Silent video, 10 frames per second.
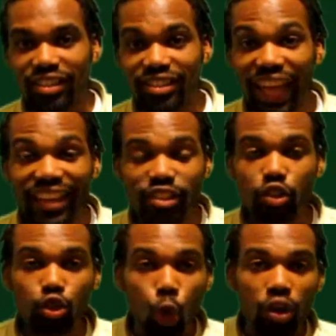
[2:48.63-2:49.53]
That's
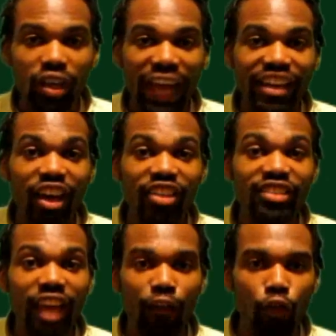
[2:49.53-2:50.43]
sort of like her
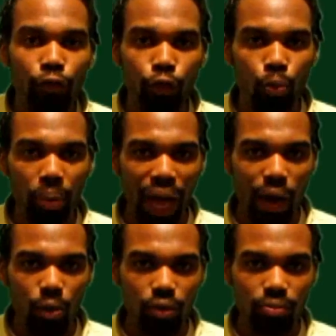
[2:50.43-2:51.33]
devil fruit
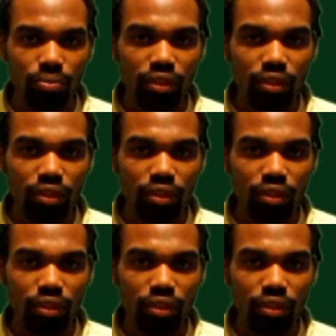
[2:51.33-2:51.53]
power.